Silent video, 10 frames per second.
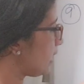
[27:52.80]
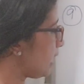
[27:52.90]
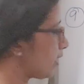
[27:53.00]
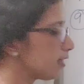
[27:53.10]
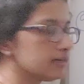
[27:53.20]
and
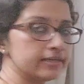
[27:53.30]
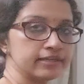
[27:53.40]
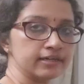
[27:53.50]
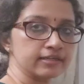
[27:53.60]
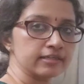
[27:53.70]
angle
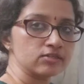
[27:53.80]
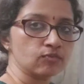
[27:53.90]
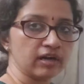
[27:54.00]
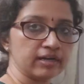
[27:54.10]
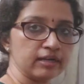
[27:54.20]
here, that
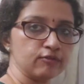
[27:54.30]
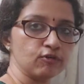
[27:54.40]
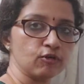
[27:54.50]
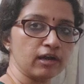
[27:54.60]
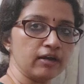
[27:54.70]
is 1 and
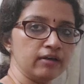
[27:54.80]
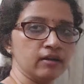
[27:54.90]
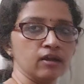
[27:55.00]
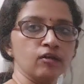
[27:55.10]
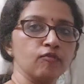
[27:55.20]
4, are
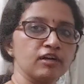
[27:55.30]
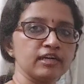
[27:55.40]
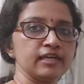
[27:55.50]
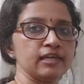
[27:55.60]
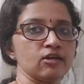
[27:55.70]

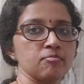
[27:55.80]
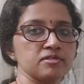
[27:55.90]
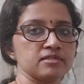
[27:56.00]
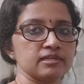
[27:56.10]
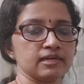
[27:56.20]
vertically
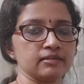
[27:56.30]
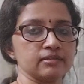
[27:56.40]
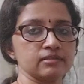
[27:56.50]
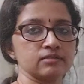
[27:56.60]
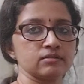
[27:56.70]
opposite
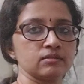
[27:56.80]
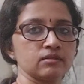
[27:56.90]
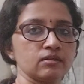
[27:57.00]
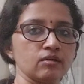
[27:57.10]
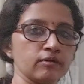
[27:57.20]
angles.
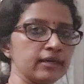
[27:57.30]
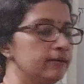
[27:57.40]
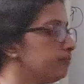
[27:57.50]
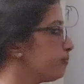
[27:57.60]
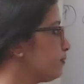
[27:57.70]

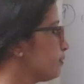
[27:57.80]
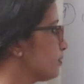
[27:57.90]
Okay,